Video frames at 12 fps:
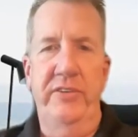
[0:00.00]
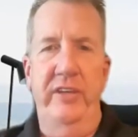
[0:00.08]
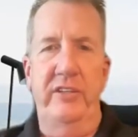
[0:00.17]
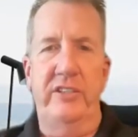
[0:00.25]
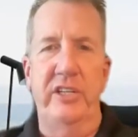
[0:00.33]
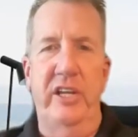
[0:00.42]

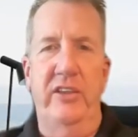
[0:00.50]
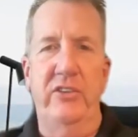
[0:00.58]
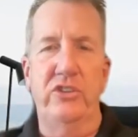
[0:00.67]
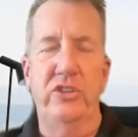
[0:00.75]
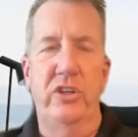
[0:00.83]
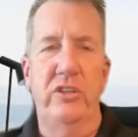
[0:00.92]
it's not
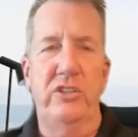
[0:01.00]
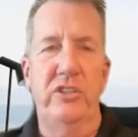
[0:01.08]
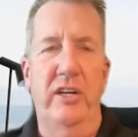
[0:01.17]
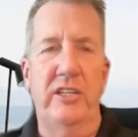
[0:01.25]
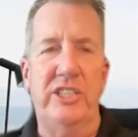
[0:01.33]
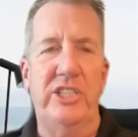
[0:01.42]

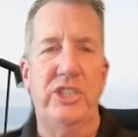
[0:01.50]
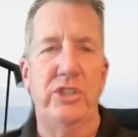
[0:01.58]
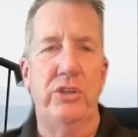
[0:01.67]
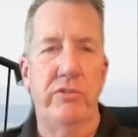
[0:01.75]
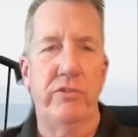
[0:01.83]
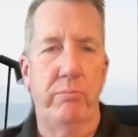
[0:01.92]
a
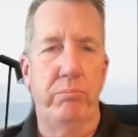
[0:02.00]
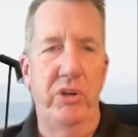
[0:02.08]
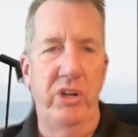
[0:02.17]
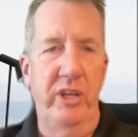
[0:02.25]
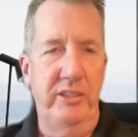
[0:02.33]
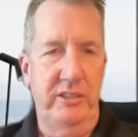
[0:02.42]
silver
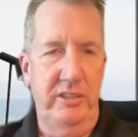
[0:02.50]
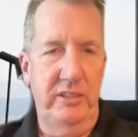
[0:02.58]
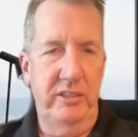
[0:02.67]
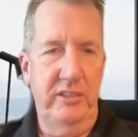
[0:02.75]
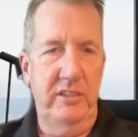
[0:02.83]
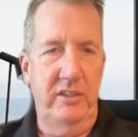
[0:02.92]
bullet
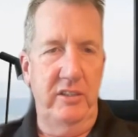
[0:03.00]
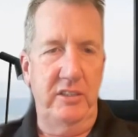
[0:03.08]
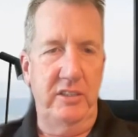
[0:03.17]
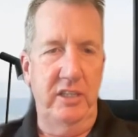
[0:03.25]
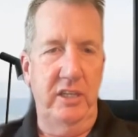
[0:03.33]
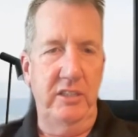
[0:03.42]
to
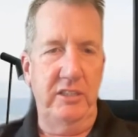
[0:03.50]
this thing.